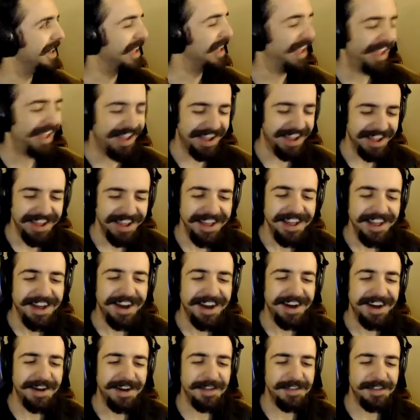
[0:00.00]
Hey.
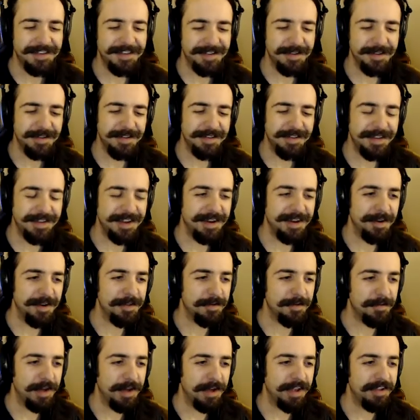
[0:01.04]
So,
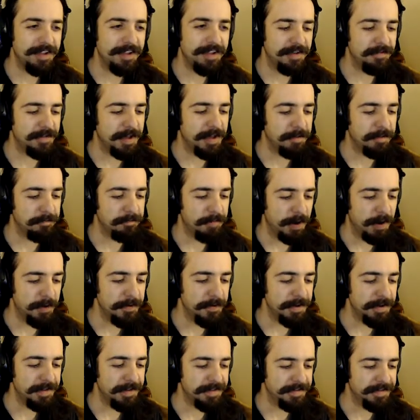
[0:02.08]
the relative
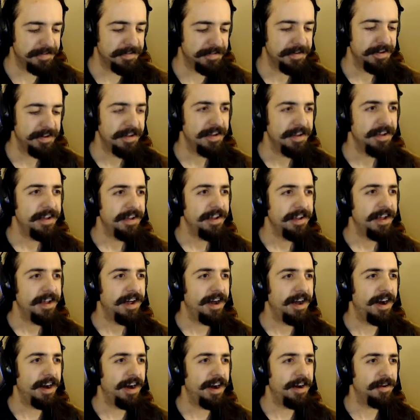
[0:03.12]
components
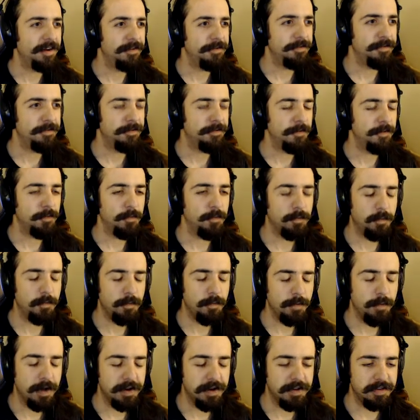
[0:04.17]
of
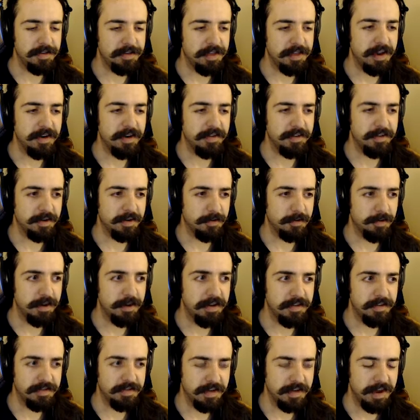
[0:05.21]
what is there to
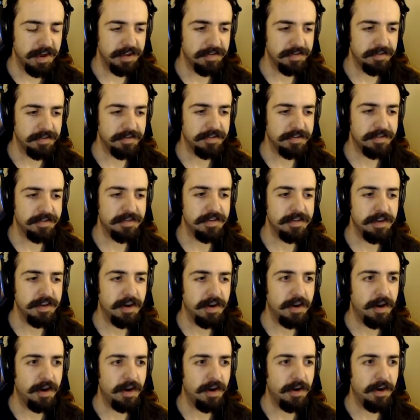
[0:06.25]
criticize
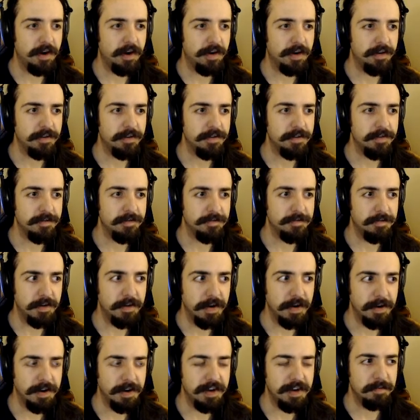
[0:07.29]
are
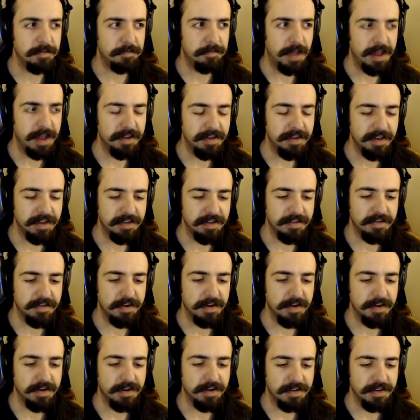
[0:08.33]
very dependent
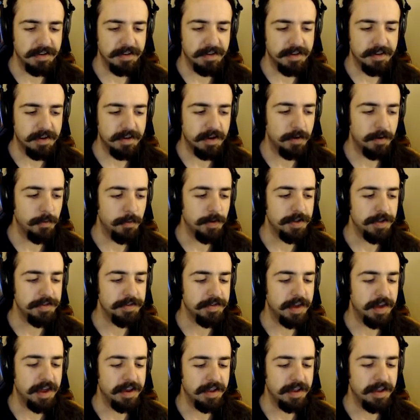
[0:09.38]
on, one's
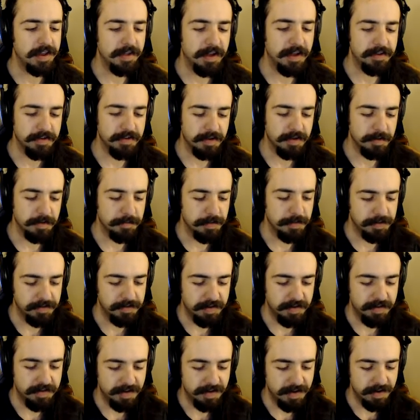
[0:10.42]
ideological
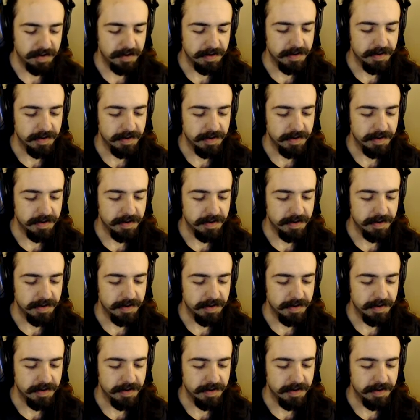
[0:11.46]
position.